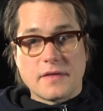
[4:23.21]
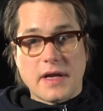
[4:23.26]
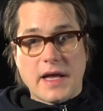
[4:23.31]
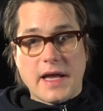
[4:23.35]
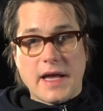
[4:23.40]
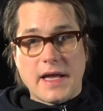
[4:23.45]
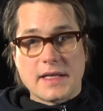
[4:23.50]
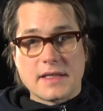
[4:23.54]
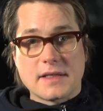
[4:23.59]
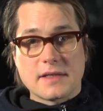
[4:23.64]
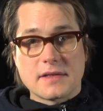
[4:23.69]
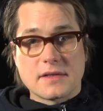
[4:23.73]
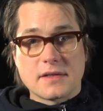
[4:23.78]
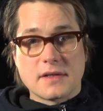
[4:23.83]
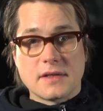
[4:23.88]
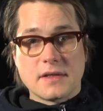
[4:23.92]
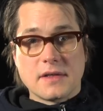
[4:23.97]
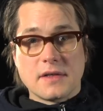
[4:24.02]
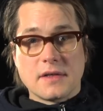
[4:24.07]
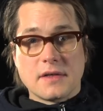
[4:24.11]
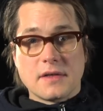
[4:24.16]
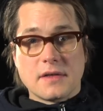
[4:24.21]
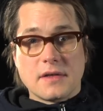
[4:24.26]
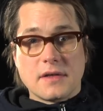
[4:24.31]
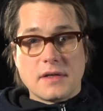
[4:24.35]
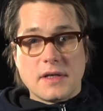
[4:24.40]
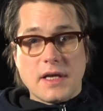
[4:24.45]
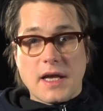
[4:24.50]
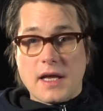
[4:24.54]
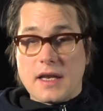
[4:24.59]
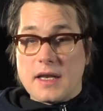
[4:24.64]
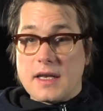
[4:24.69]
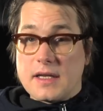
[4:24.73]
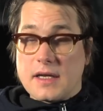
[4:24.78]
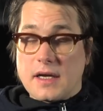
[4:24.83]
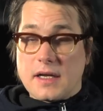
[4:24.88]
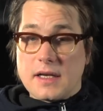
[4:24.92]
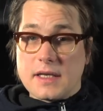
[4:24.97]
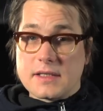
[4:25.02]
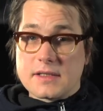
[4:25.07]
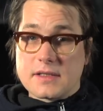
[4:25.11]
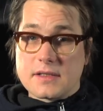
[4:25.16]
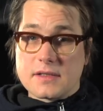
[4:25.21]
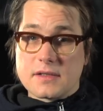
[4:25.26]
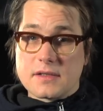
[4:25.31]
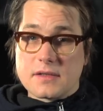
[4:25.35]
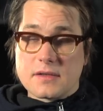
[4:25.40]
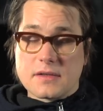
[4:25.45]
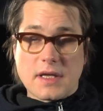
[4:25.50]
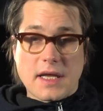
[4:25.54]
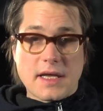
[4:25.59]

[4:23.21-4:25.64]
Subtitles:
And yeah, I listened to